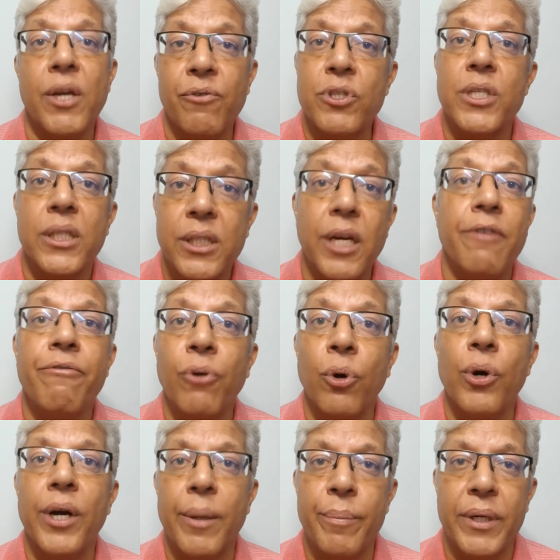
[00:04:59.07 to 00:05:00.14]
There was a
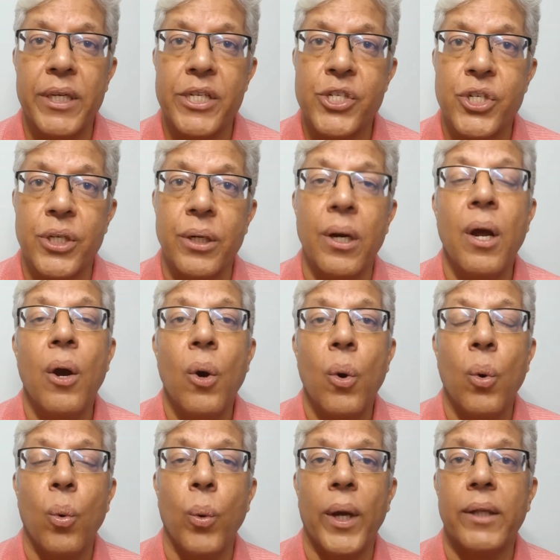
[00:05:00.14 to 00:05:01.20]
3-fold repetition
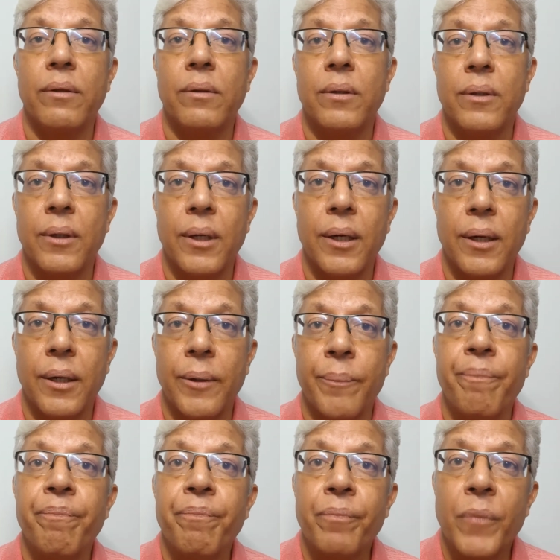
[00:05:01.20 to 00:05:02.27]
with
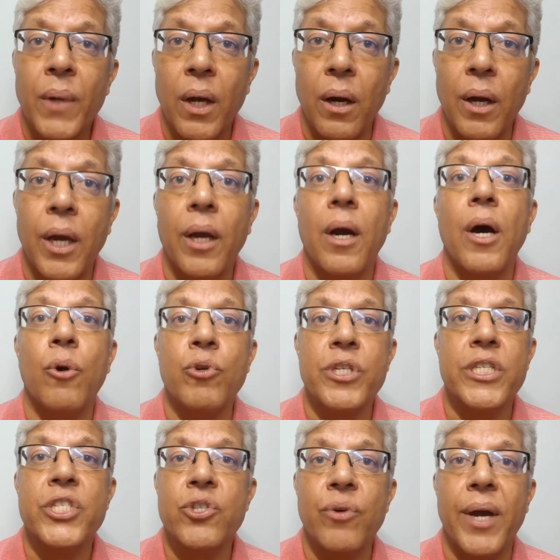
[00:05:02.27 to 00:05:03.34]
Hikaru
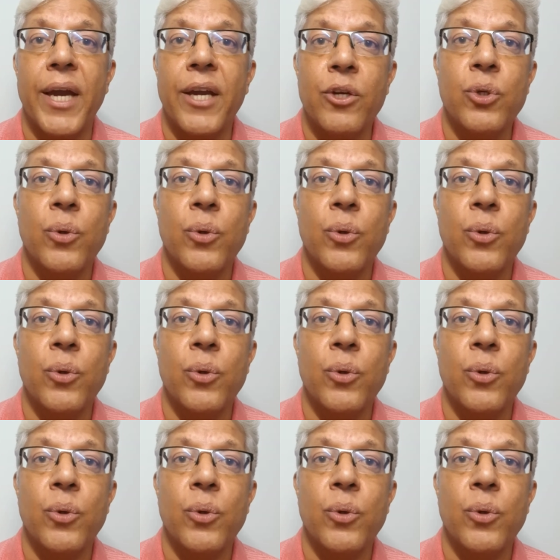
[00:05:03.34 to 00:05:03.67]
just trying to